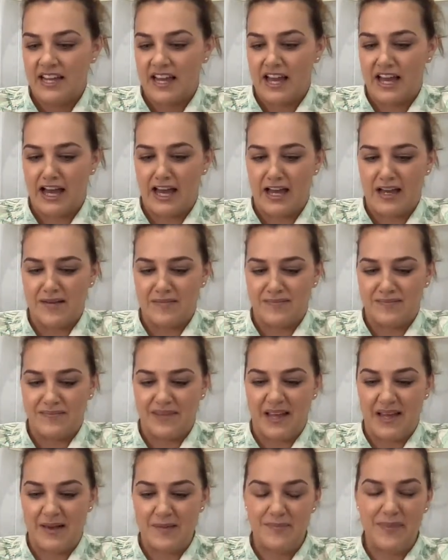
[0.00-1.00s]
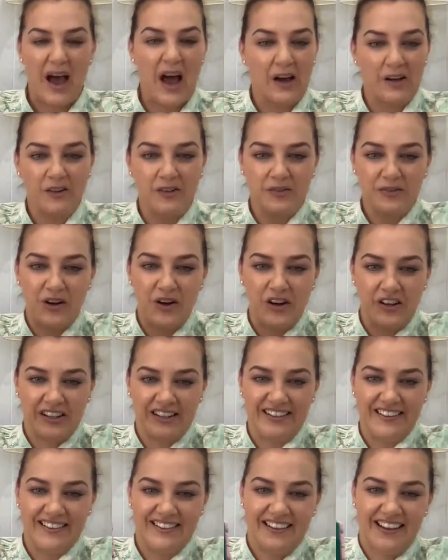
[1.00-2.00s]
punk rock
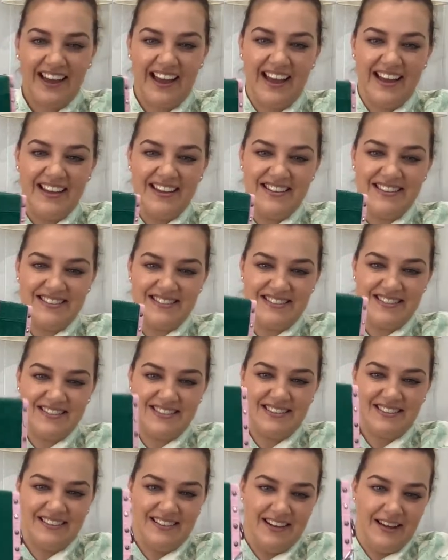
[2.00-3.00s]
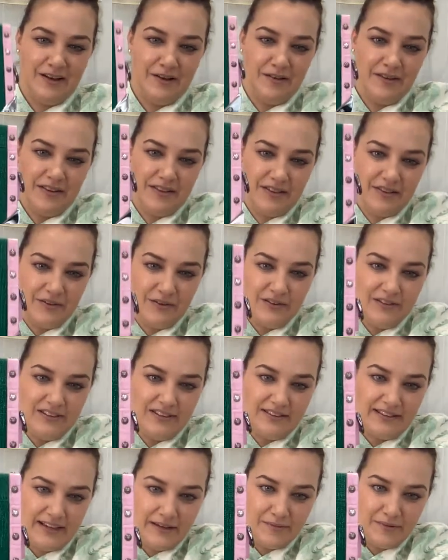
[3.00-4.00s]
as I thought
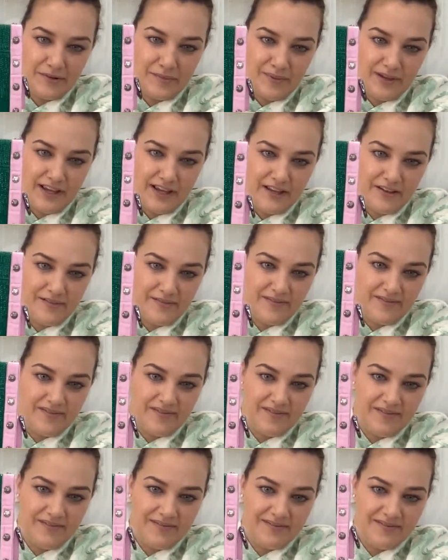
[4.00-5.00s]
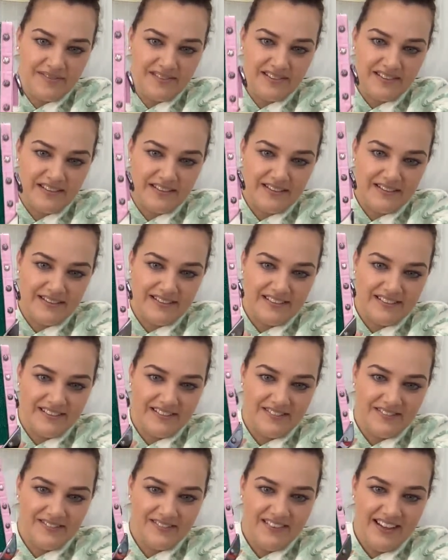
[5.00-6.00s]
that they would be.
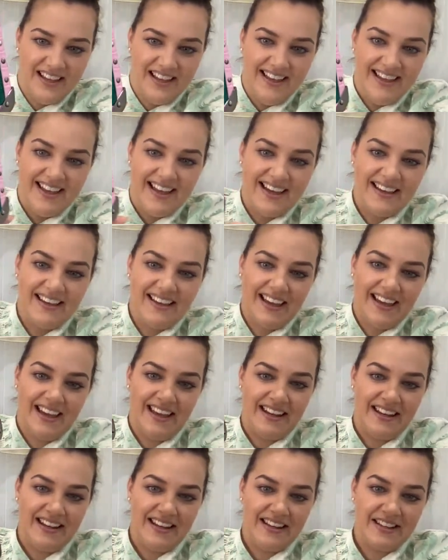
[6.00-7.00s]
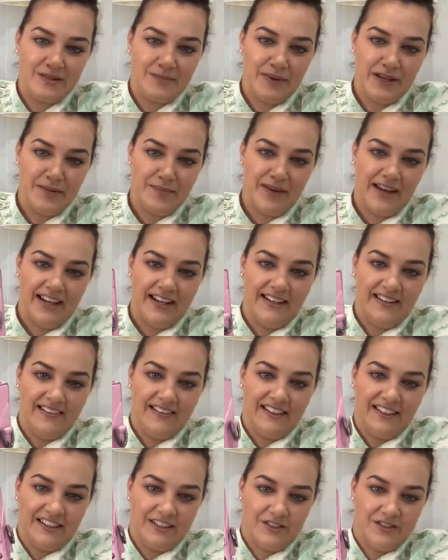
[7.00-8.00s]
So, again, it's been made
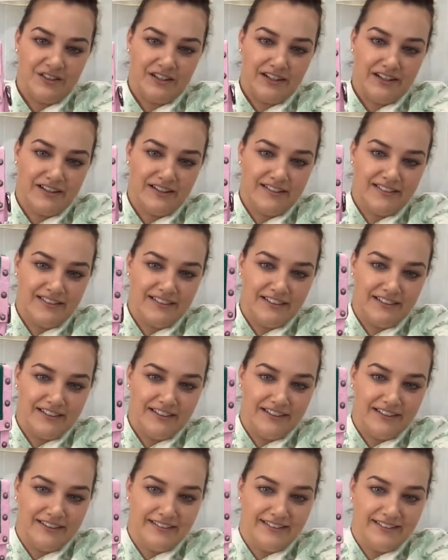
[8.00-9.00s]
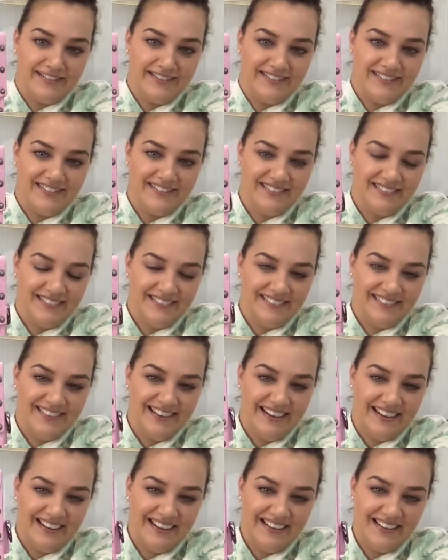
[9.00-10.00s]
like a trunk. So,
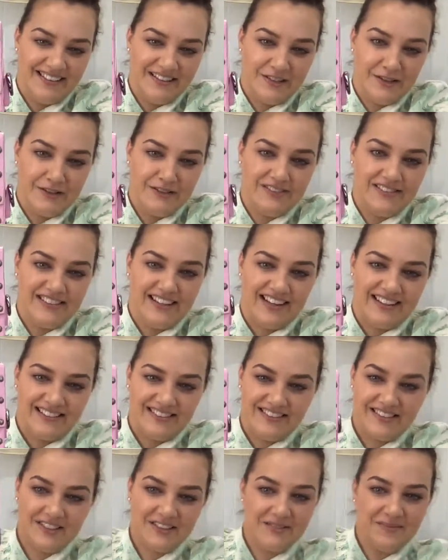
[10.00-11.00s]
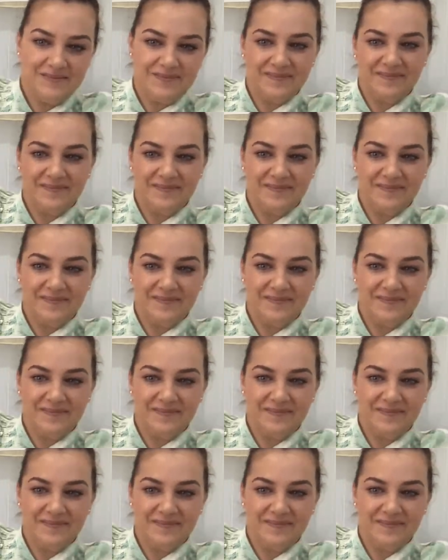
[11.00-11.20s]
yeah, it's a cool touch.